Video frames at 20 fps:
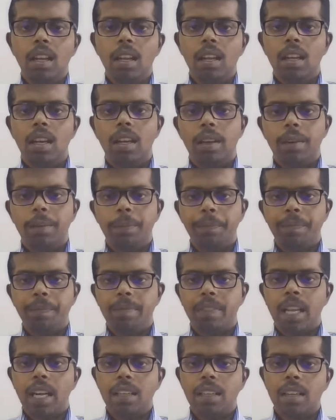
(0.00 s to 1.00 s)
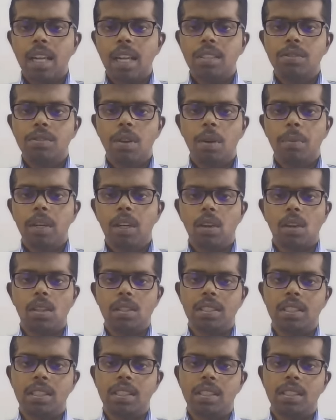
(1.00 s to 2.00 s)
that transformer
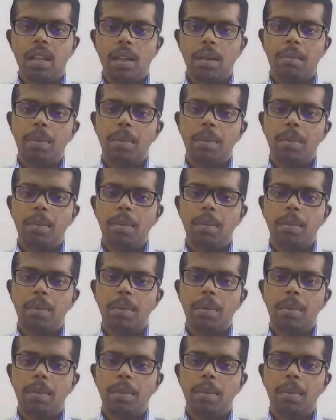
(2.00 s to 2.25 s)
cost is.